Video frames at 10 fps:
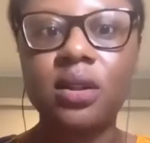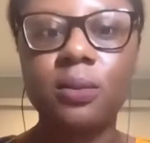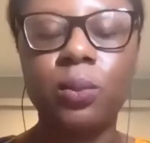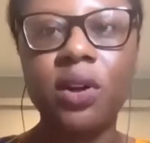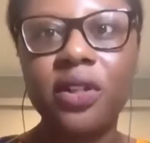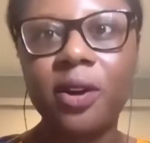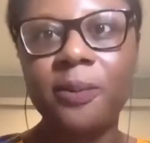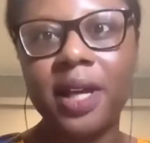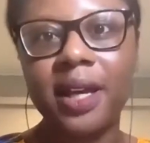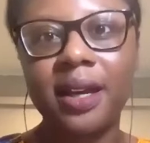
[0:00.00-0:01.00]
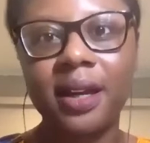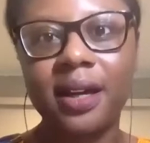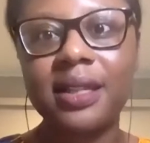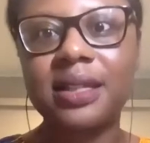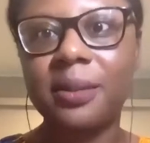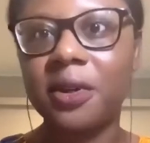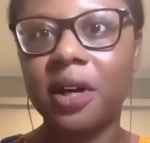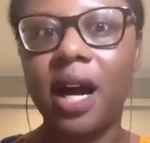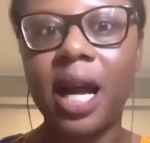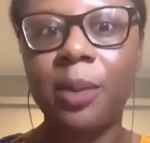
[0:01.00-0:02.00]
will there be a similar
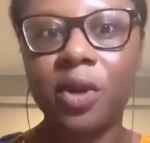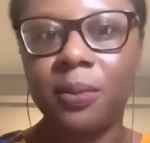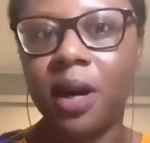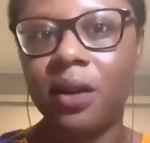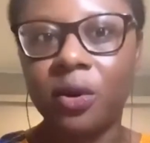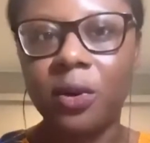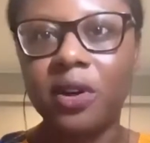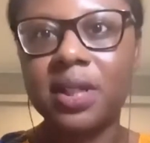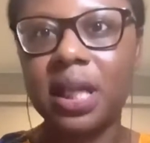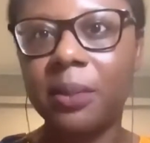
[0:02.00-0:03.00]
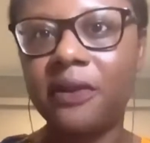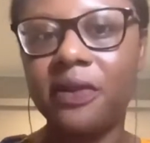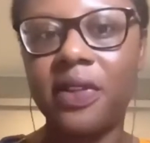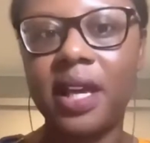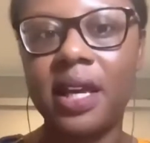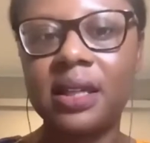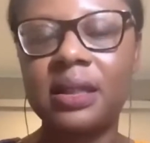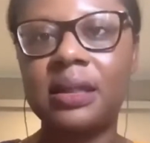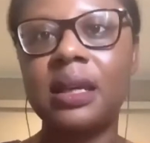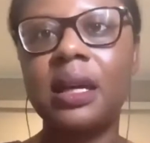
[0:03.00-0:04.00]
hybrid model? Will some of these